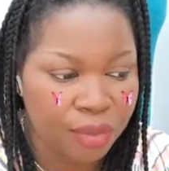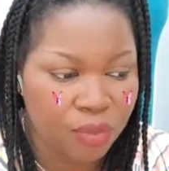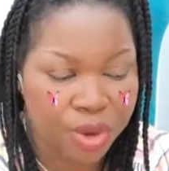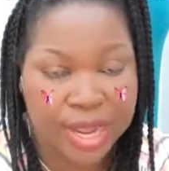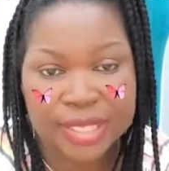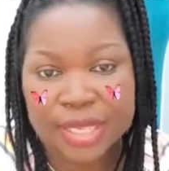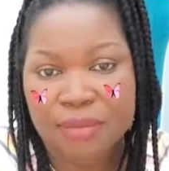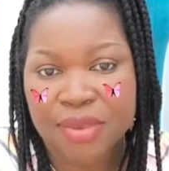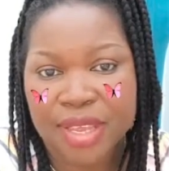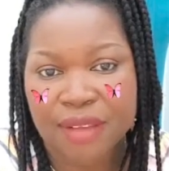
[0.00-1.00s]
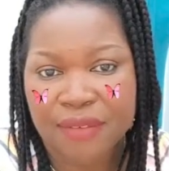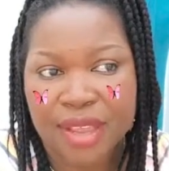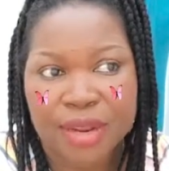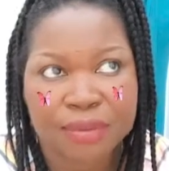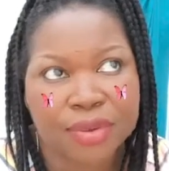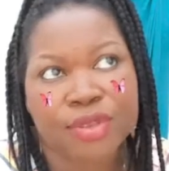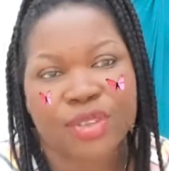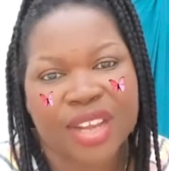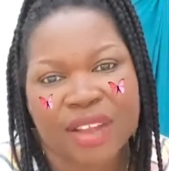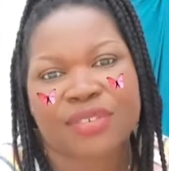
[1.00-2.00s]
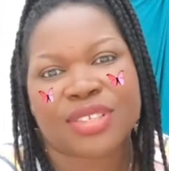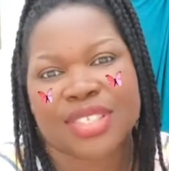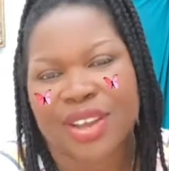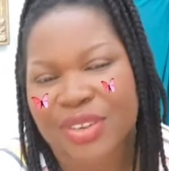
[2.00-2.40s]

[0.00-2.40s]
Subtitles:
When I say be available, you don't have to stay